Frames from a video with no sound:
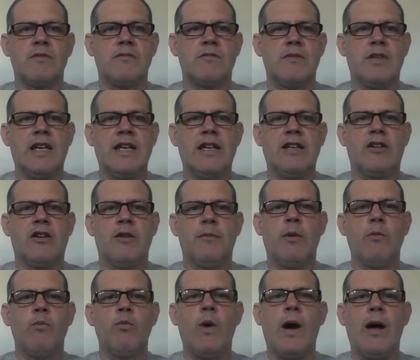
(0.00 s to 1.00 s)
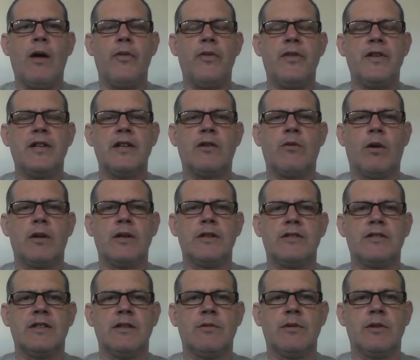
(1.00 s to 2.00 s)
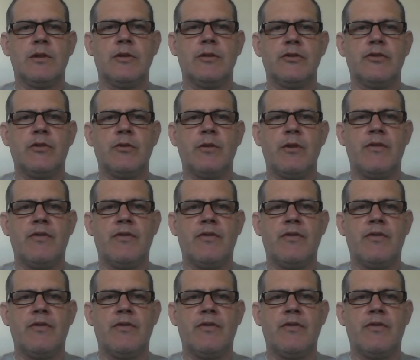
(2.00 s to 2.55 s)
Income and wealth inequality will also